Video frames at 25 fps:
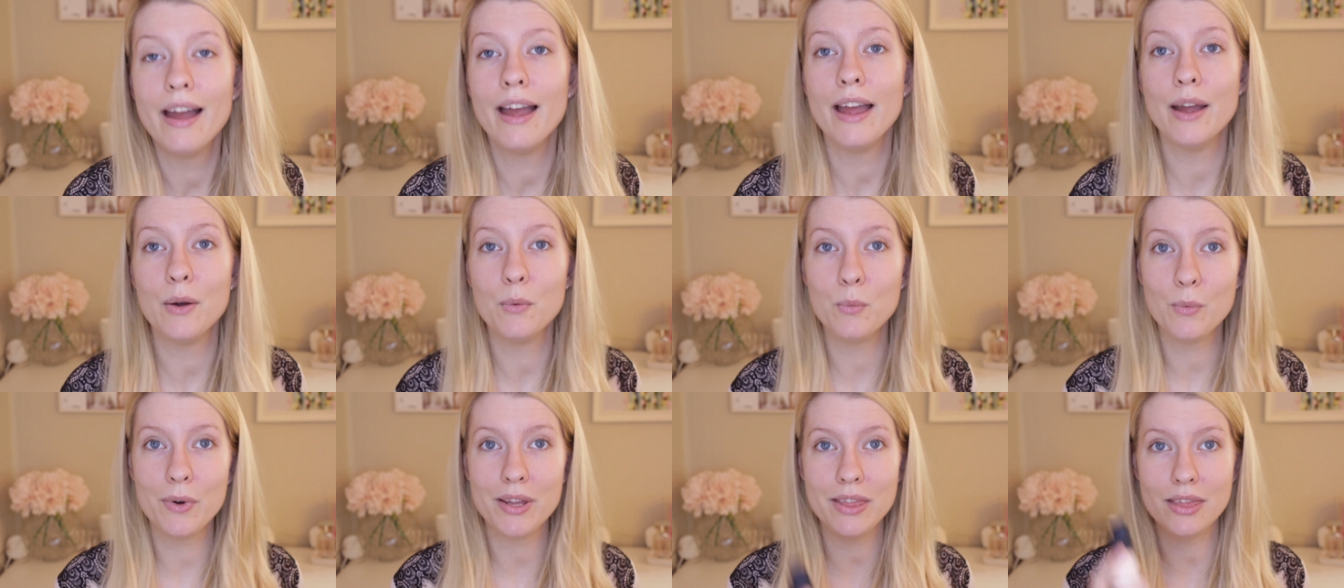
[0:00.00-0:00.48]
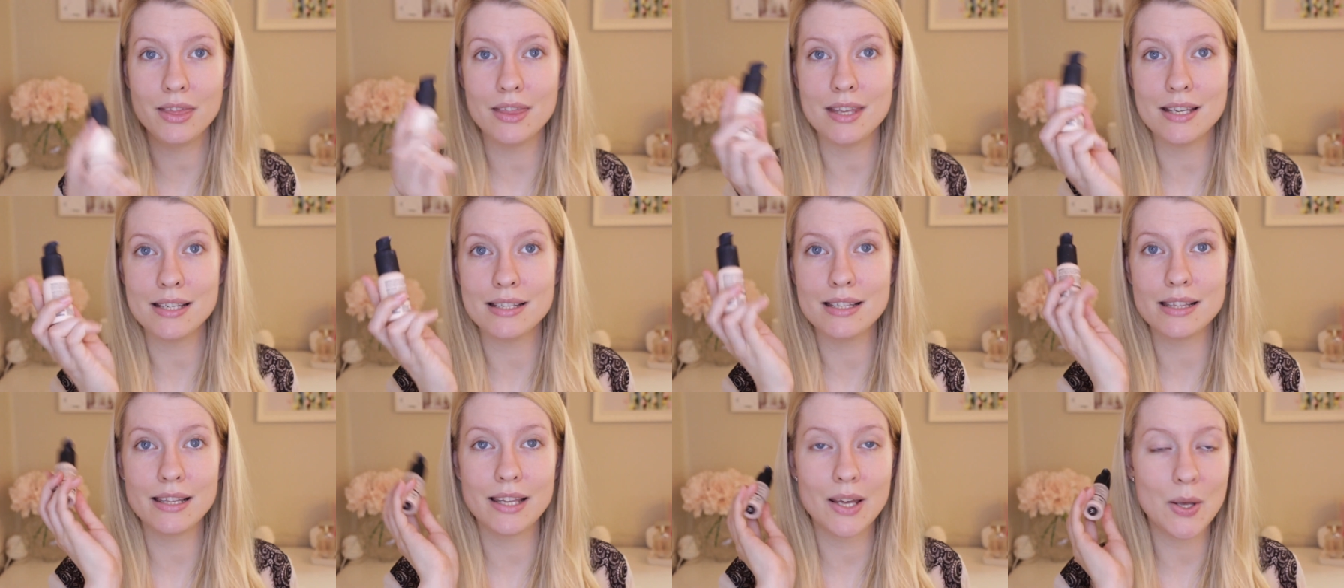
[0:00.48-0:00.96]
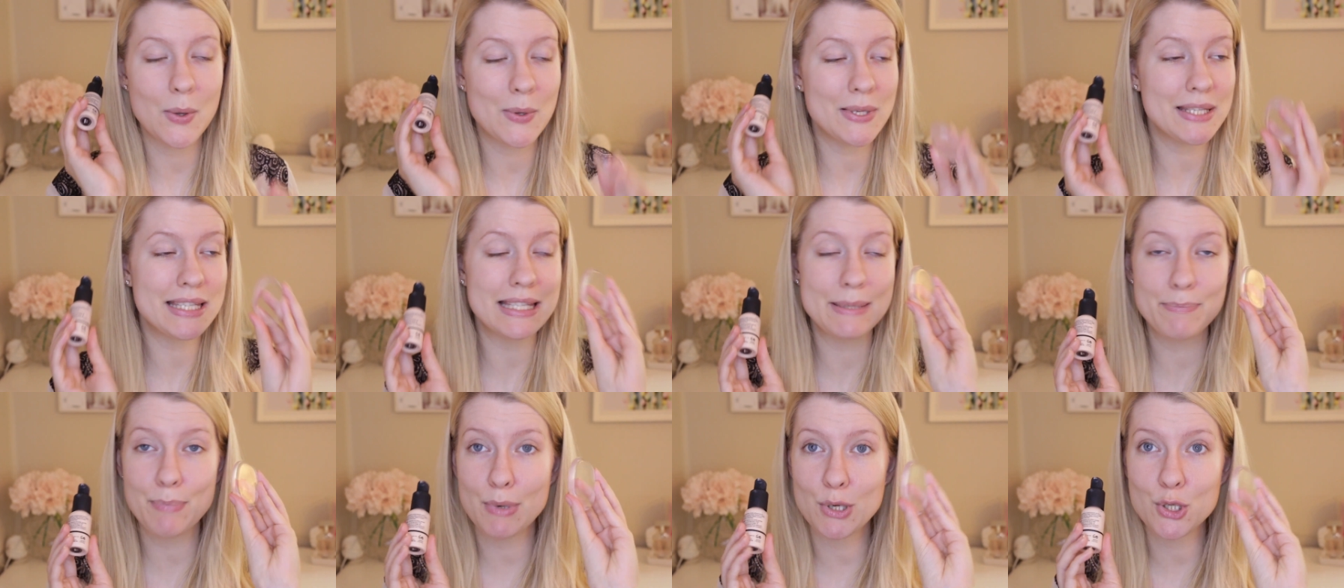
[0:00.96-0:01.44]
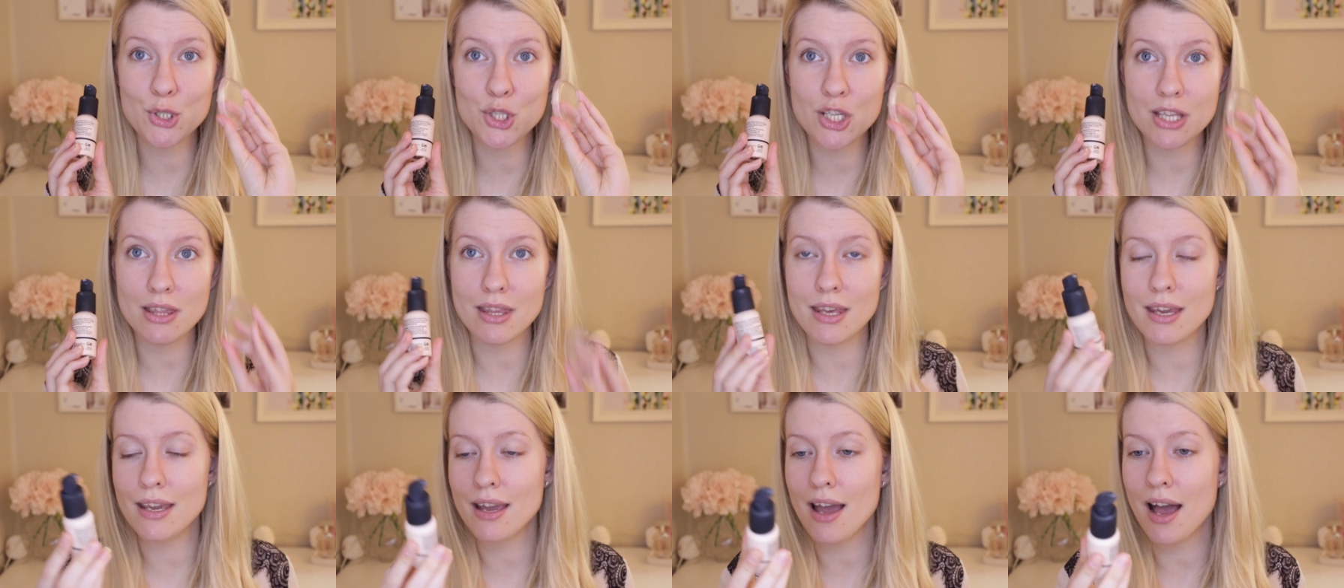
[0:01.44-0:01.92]
And with this little spongy
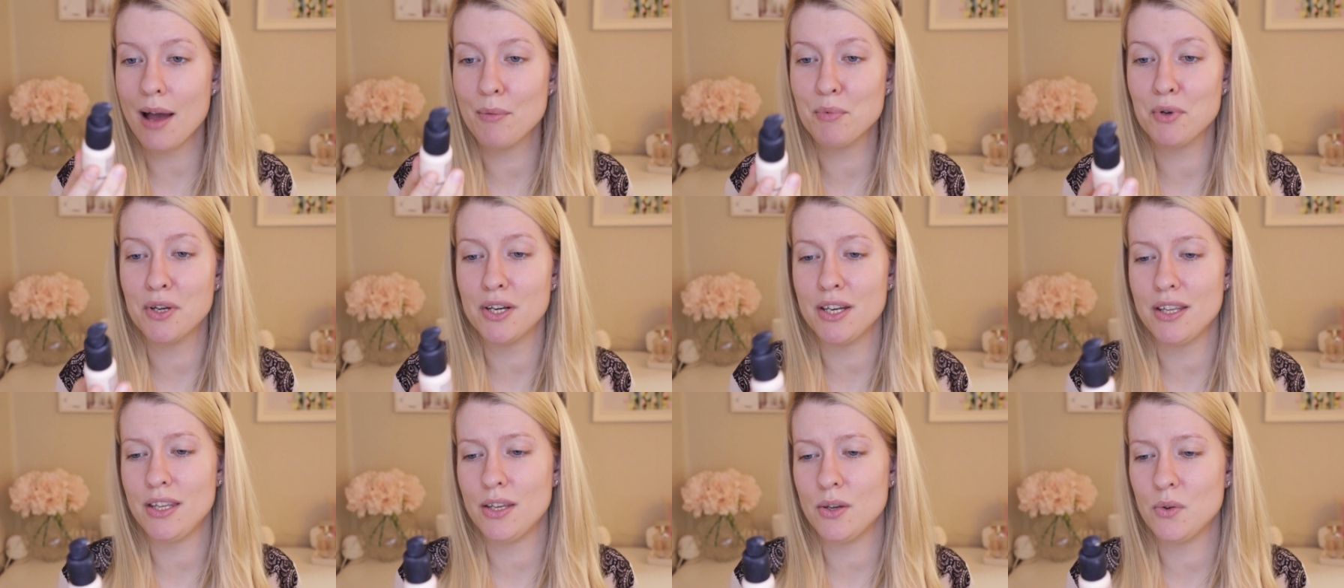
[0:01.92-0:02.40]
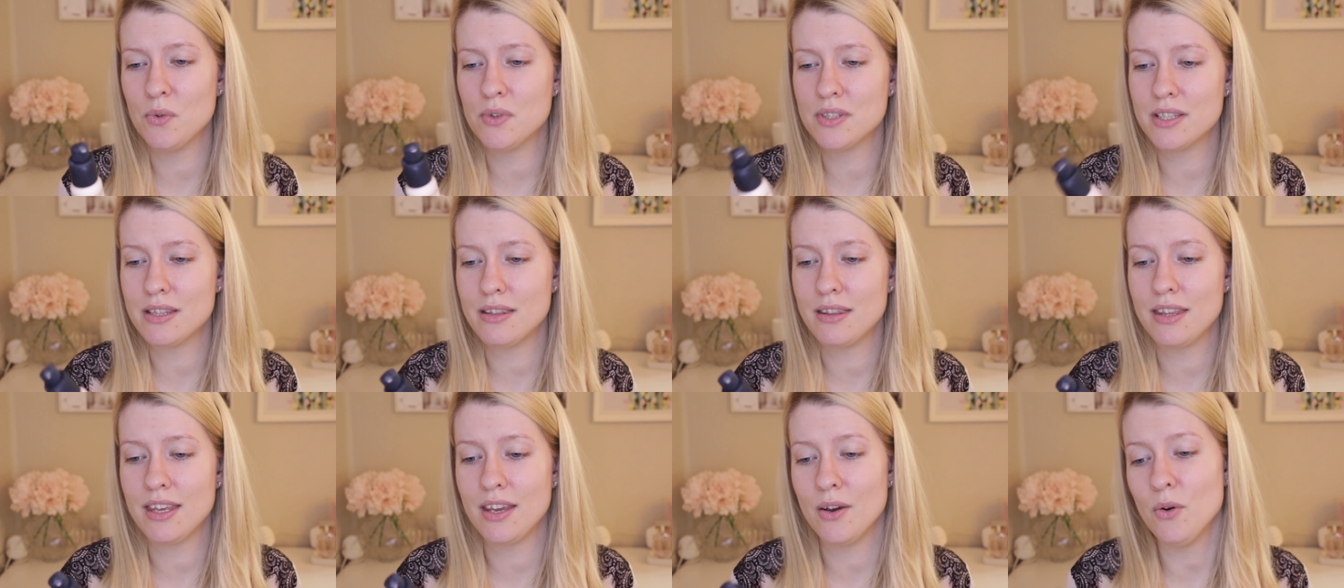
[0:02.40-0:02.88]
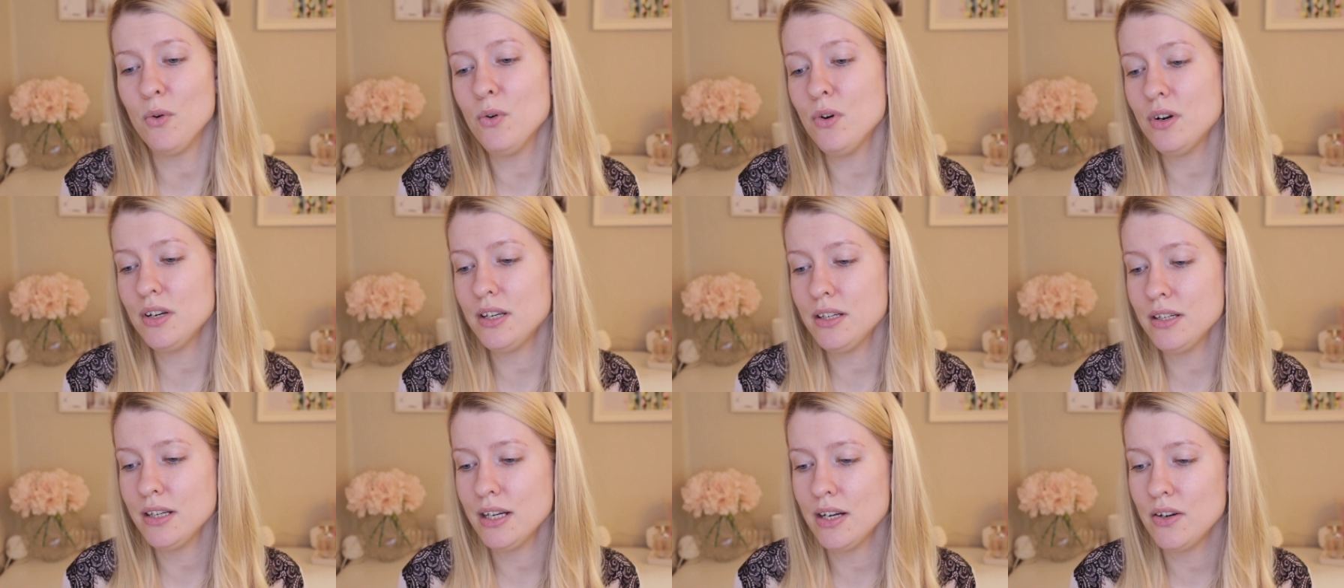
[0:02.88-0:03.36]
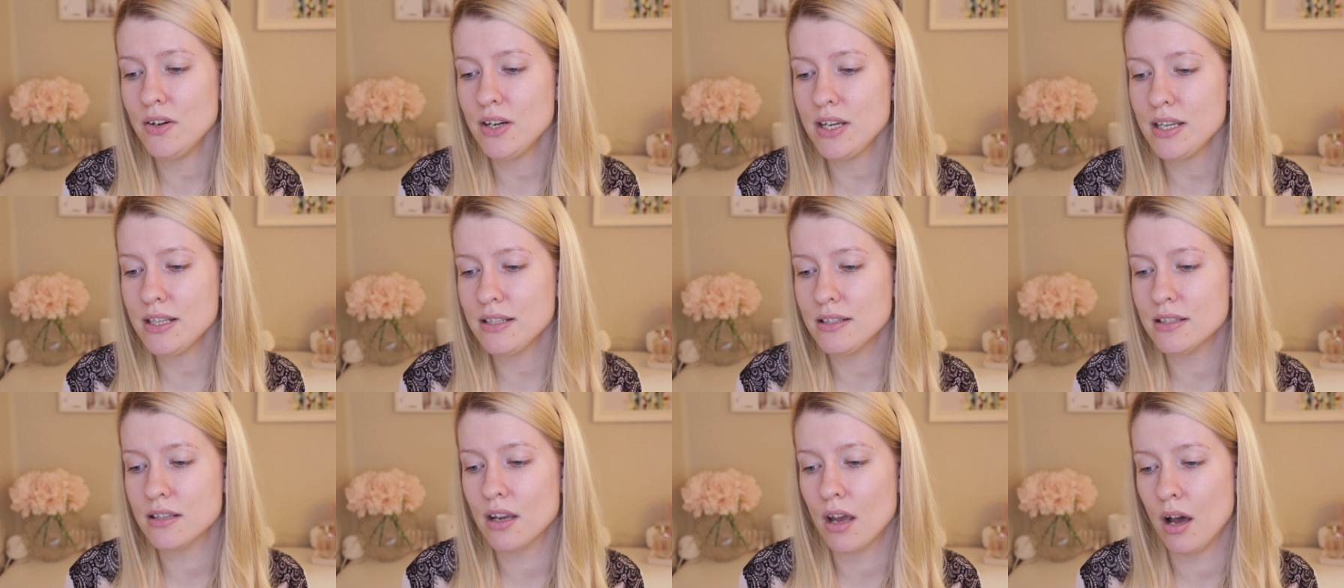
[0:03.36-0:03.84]
thing, I'm gonna use the
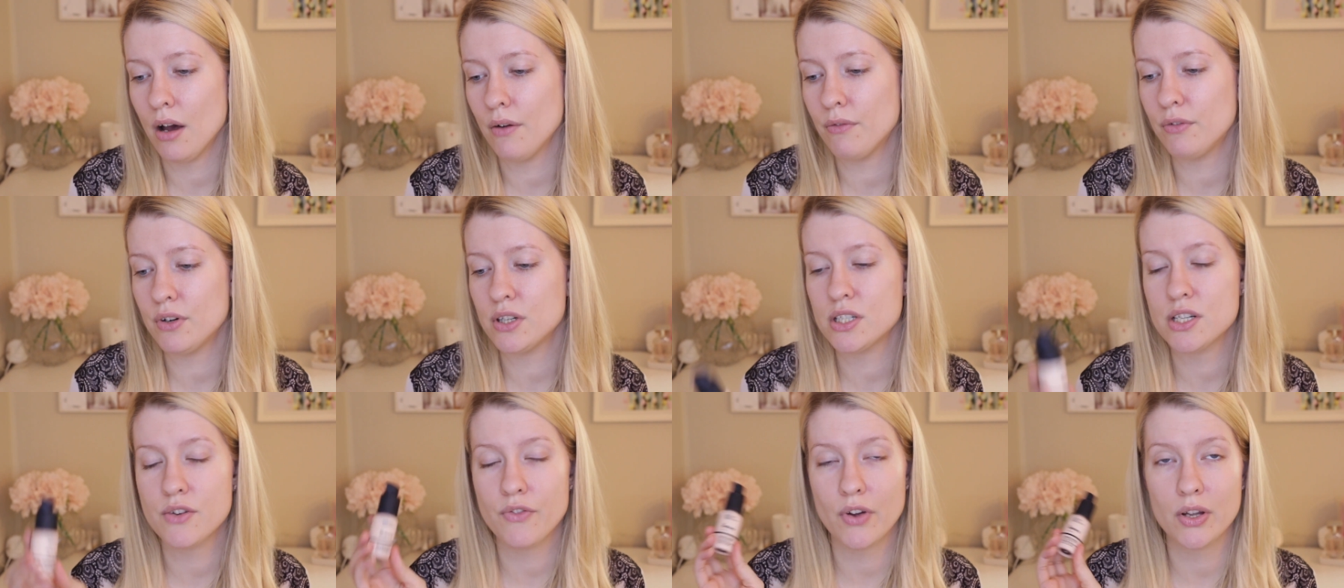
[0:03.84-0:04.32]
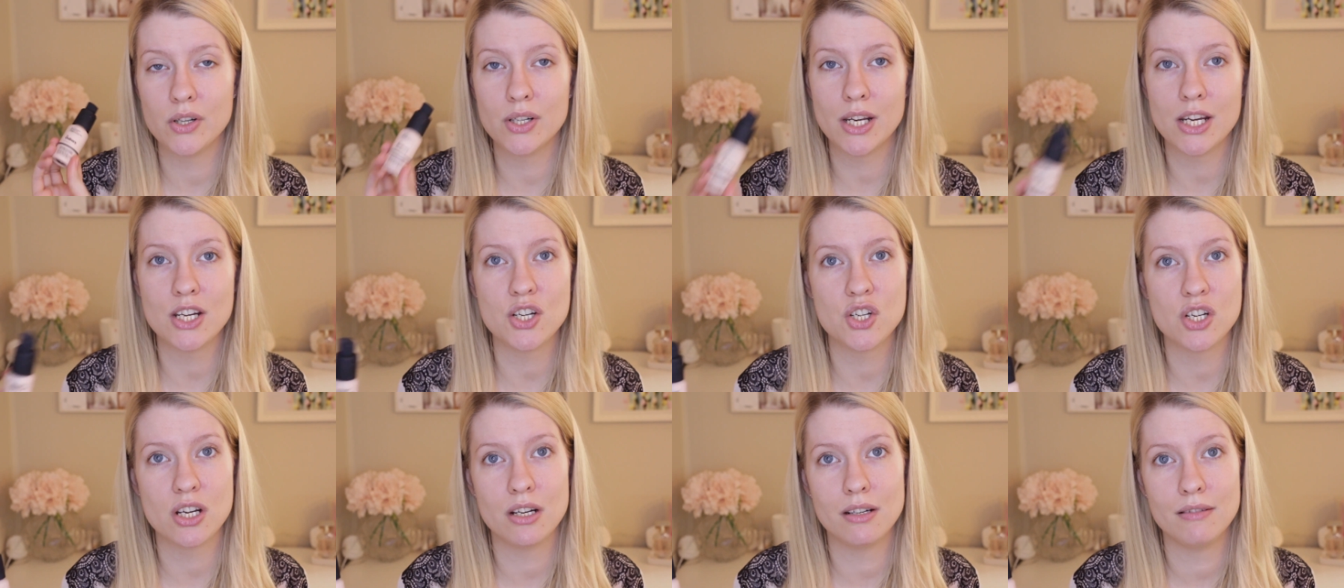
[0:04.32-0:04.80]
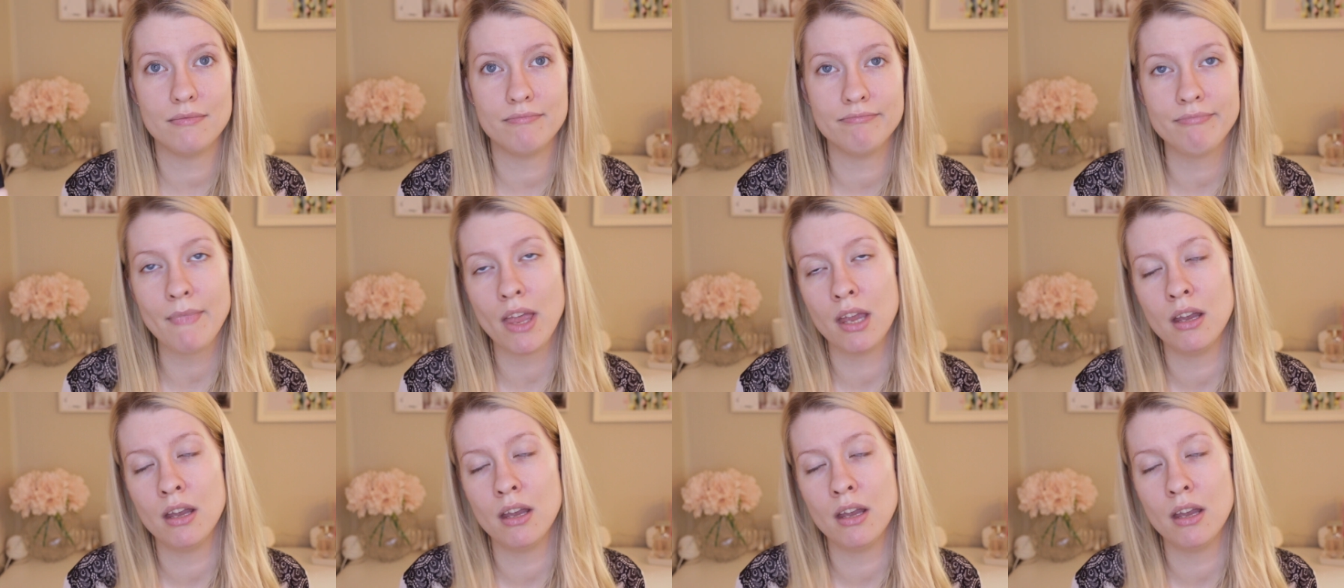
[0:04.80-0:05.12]
Ordinary's Coverage Foundation.